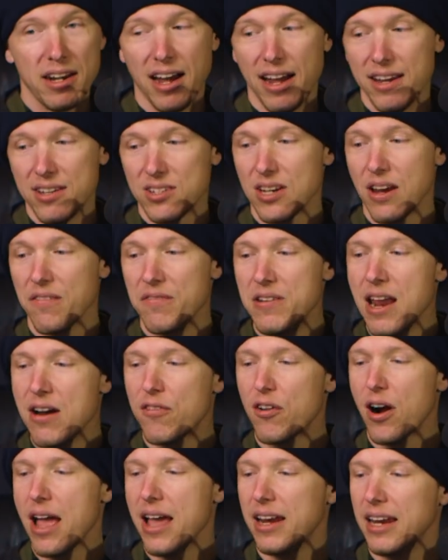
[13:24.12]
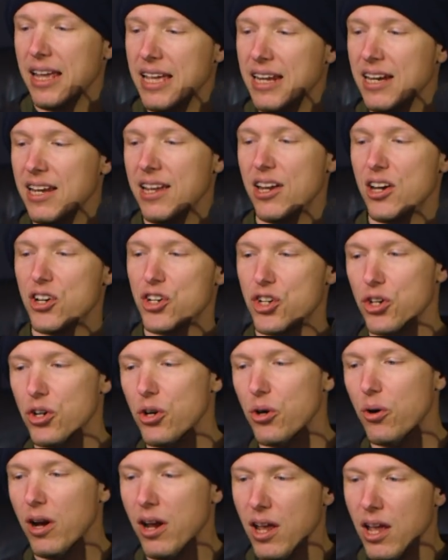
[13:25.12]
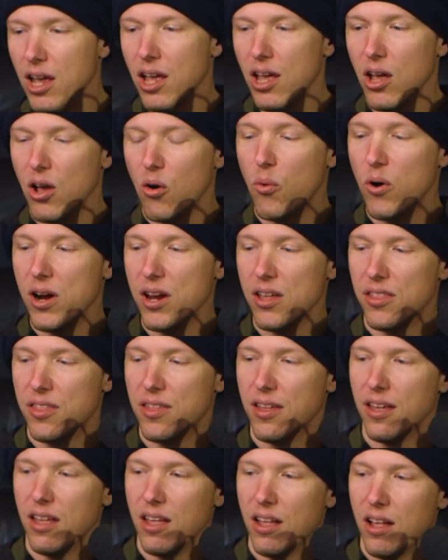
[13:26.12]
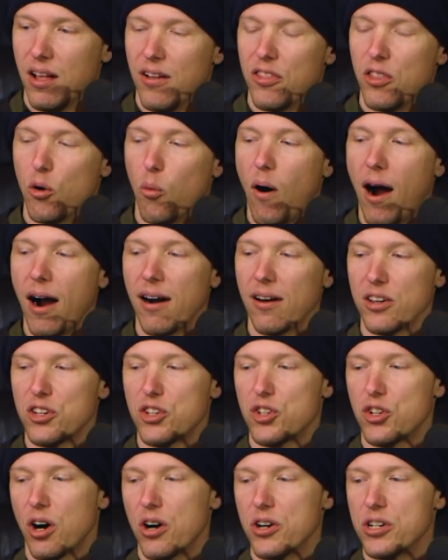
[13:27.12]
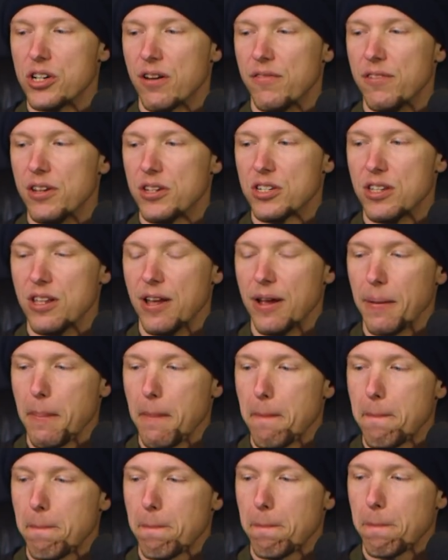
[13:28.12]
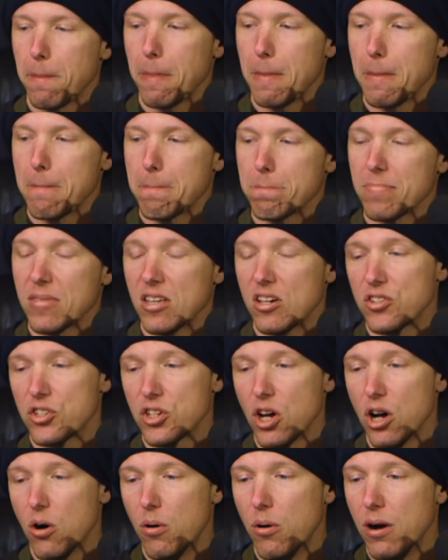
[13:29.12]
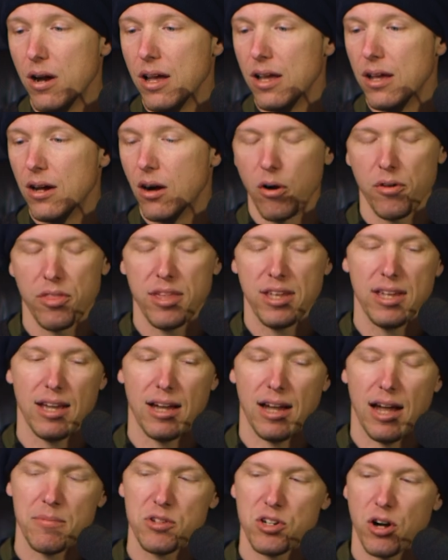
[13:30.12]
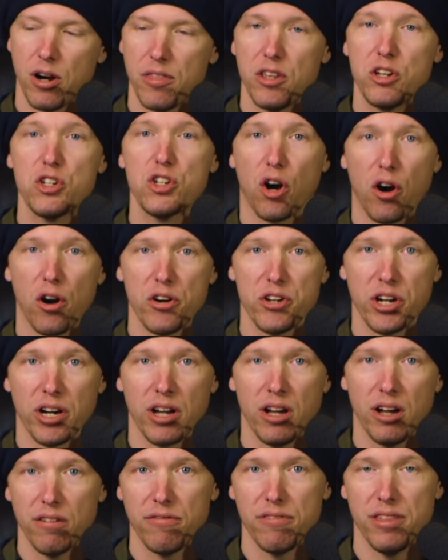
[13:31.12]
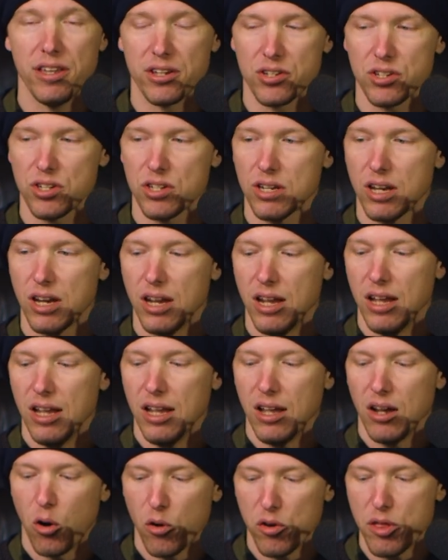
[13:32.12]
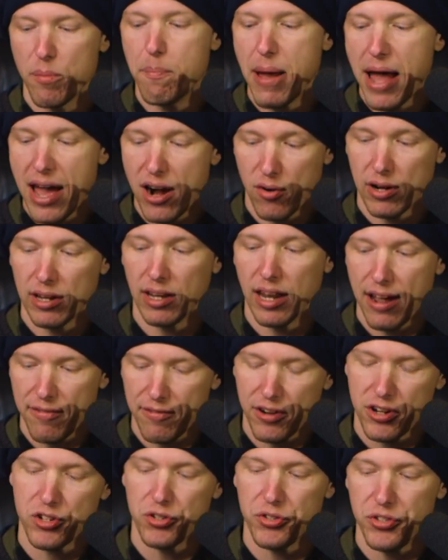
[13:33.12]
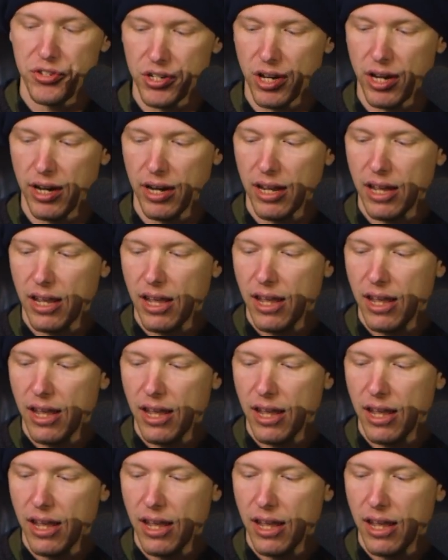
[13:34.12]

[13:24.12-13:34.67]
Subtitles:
nice. I've never had any issue with the wireless charging of this thing. So, or the charging of this, or the battery life, I should say.